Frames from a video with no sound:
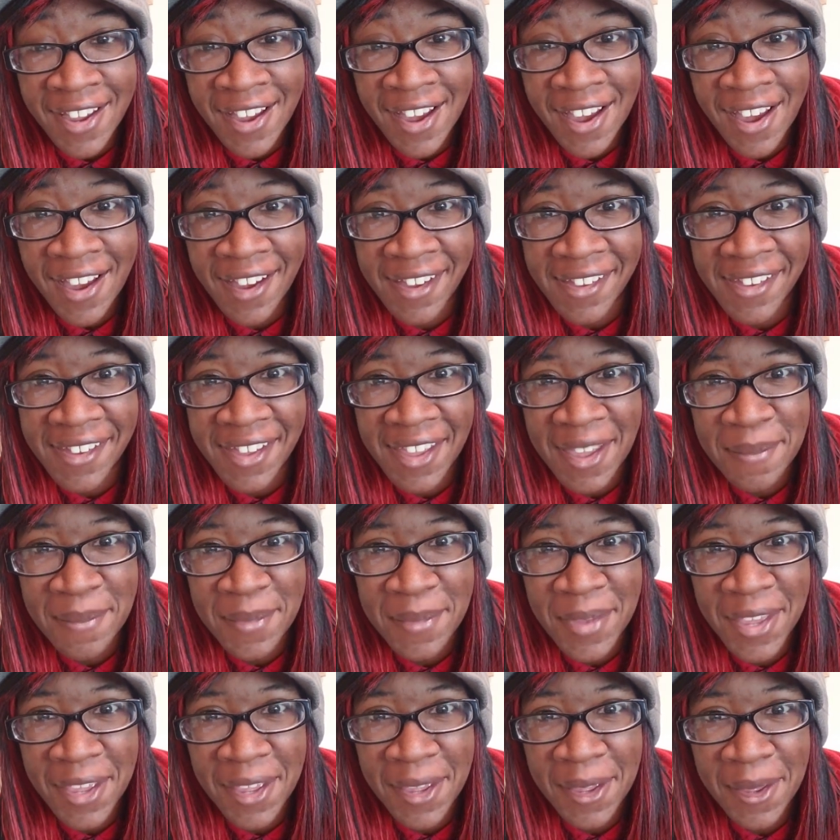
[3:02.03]
I am
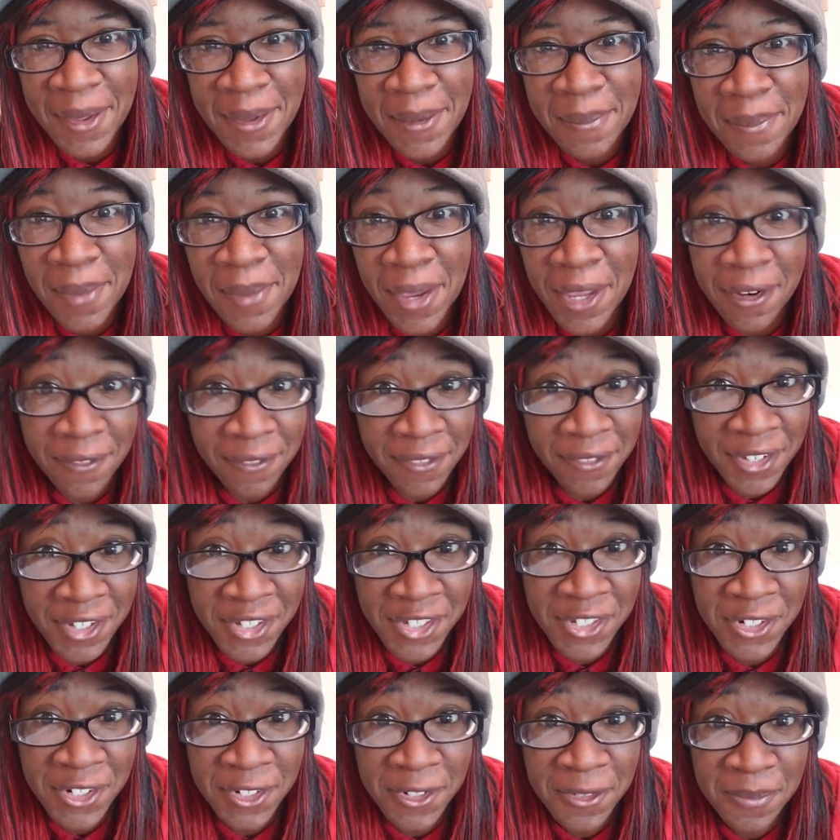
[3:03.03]
a
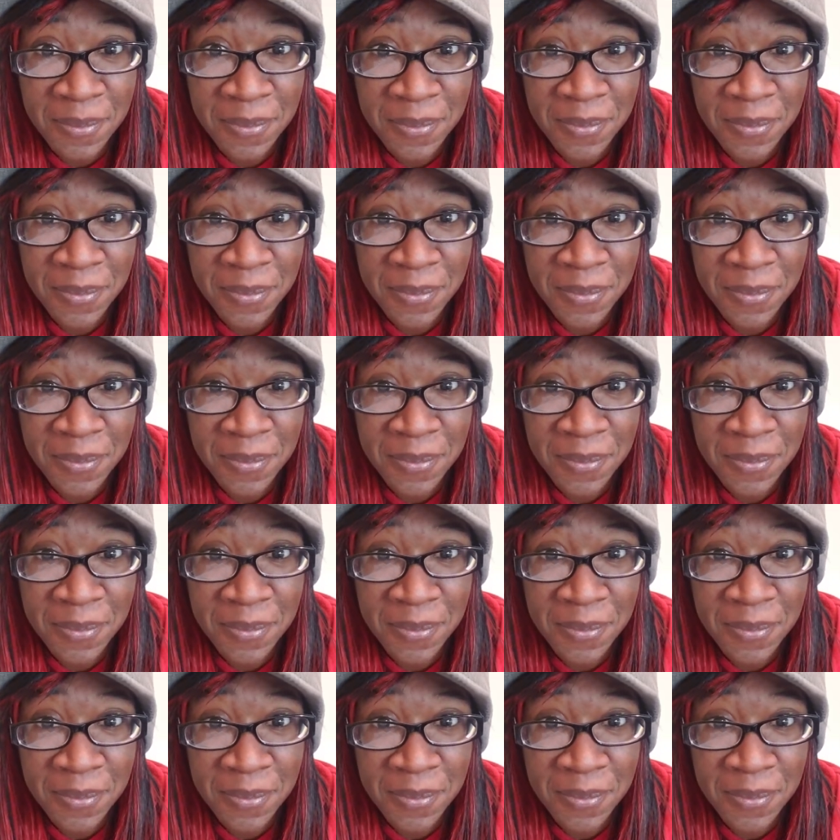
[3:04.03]
manifester